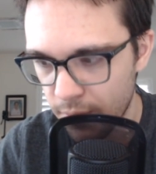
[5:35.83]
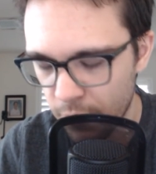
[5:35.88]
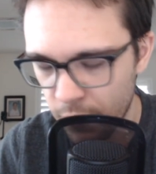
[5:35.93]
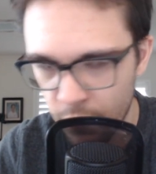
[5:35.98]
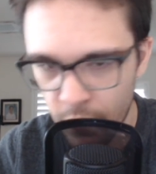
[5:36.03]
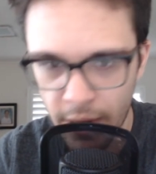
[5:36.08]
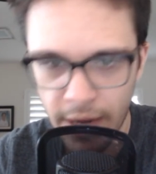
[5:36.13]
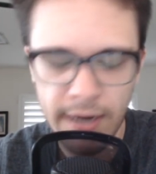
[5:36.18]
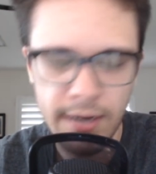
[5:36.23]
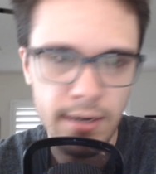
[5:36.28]

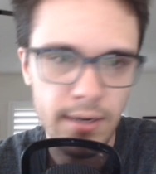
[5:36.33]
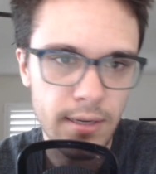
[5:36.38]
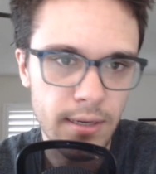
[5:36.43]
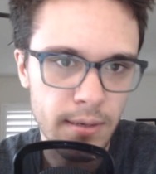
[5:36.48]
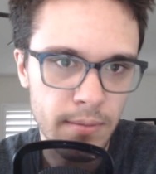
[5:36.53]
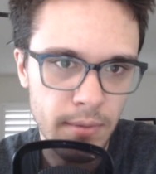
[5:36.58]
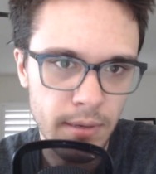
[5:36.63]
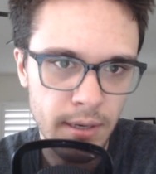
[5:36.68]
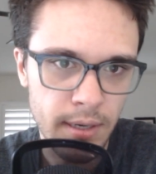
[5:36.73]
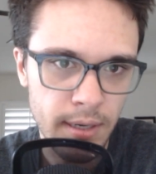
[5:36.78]

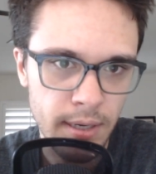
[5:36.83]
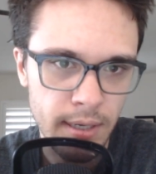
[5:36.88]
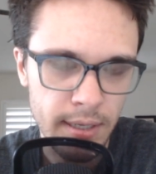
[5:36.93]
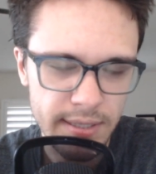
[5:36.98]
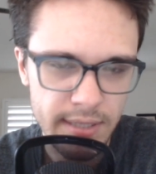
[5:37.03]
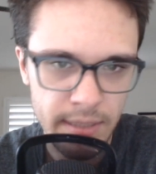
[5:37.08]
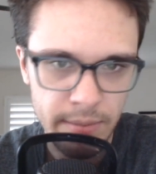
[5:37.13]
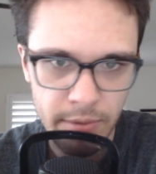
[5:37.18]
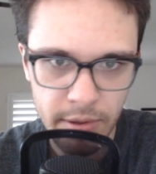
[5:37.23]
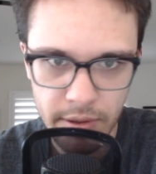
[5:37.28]
random
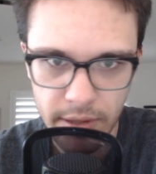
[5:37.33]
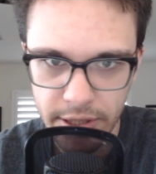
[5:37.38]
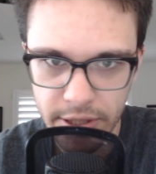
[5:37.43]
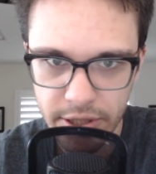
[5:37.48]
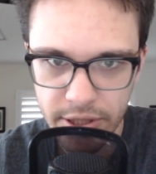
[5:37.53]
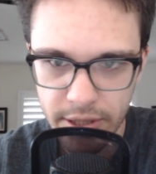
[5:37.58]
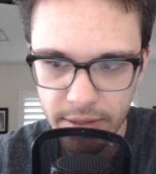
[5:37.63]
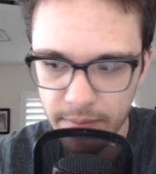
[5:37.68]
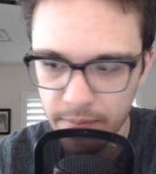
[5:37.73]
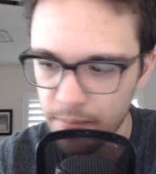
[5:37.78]
uh,
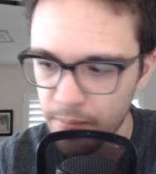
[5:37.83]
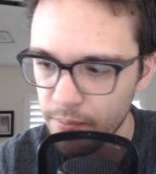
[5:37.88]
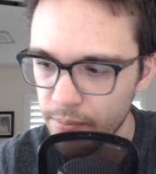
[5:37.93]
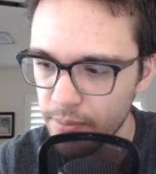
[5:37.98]
simulation.